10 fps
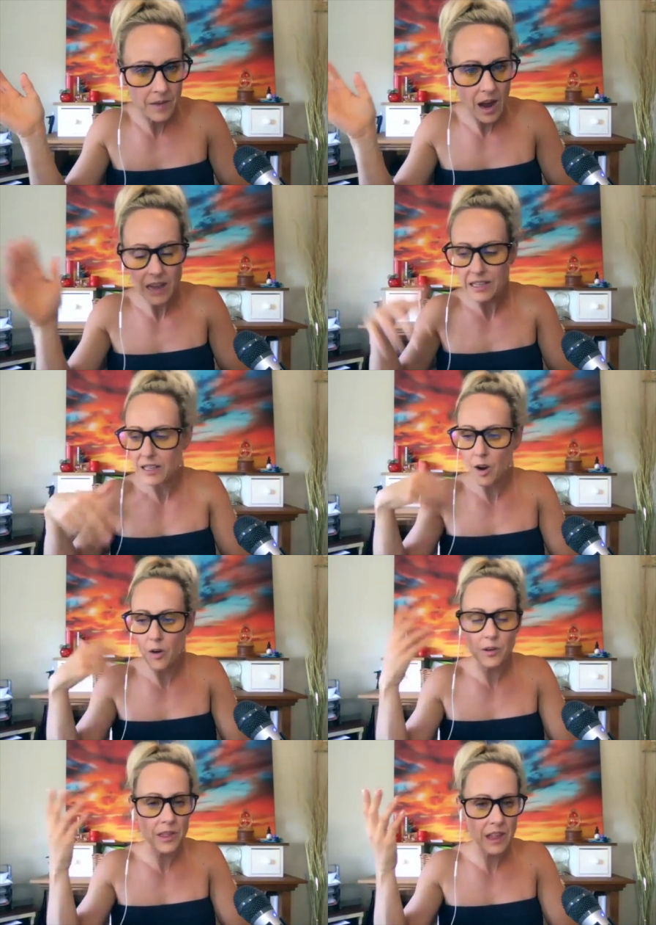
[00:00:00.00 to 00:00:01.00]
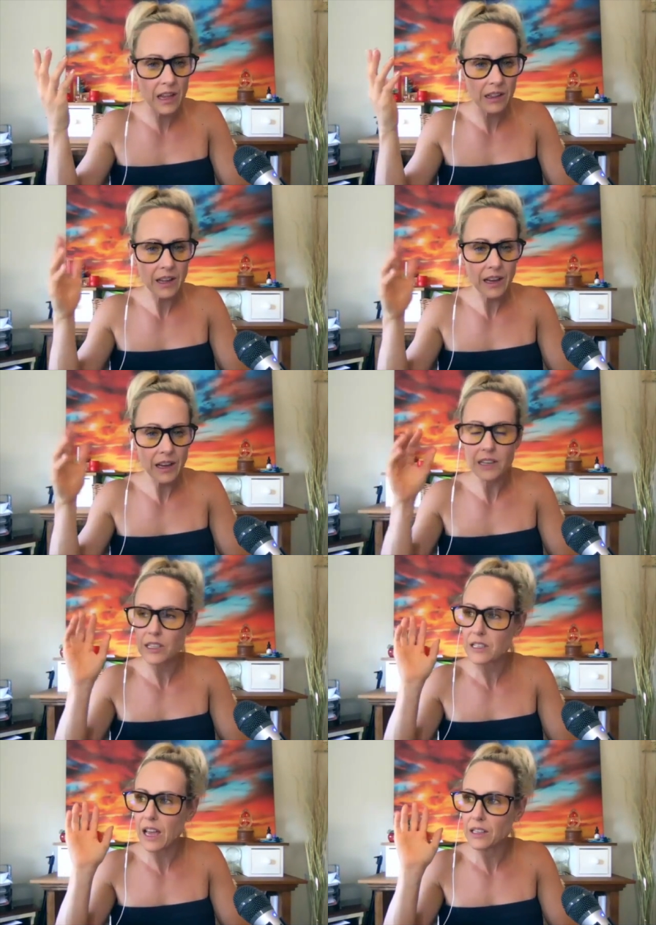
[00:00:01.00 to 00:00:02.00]
I didn't overthink. Like I just
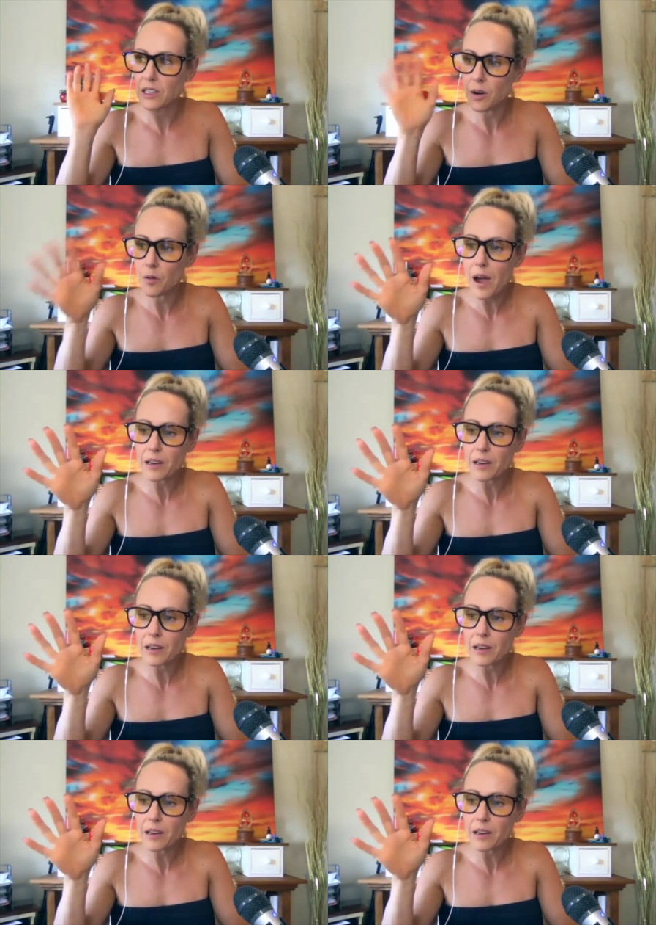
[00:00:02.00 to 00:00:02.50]
said, you know what?